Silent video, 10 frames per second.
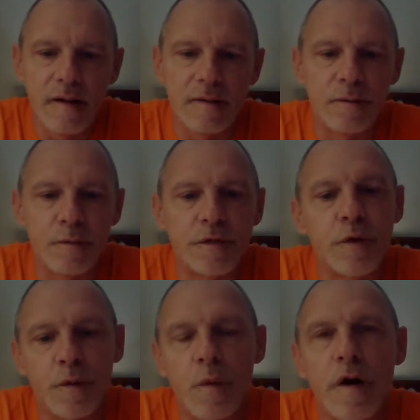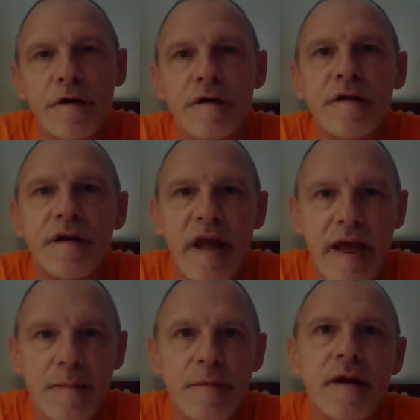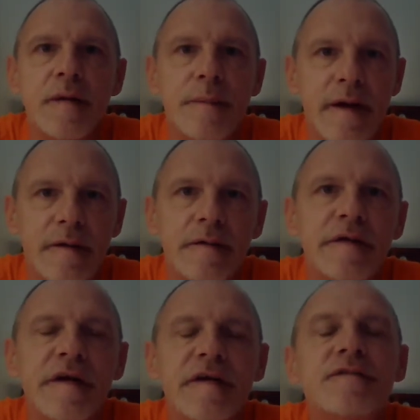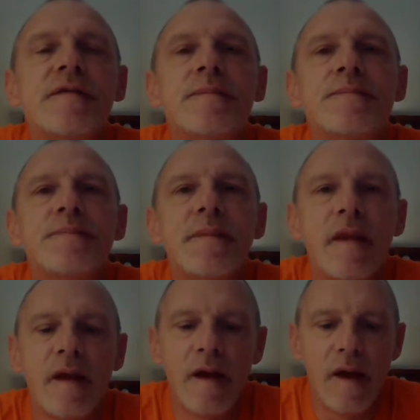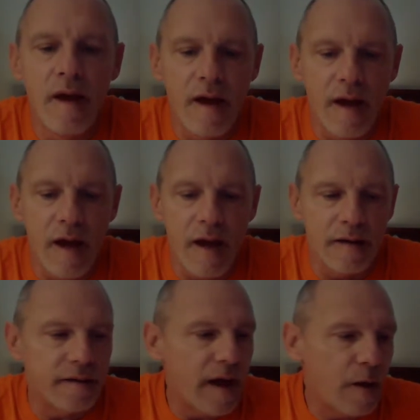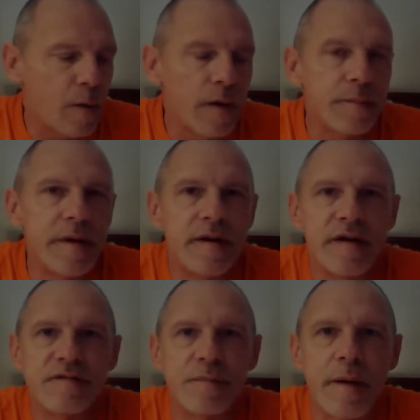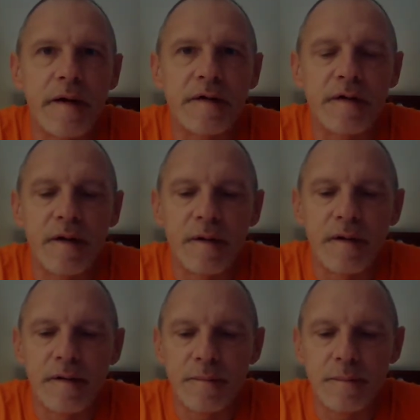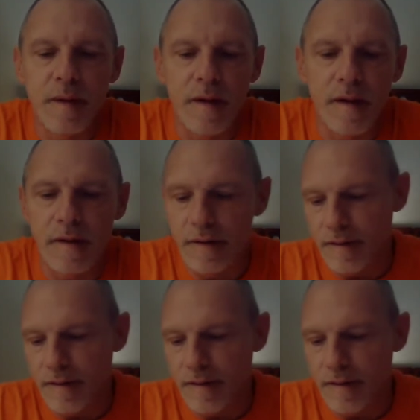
Or George Washington named Commander-in-Chief. And got quite a bit of information on it, but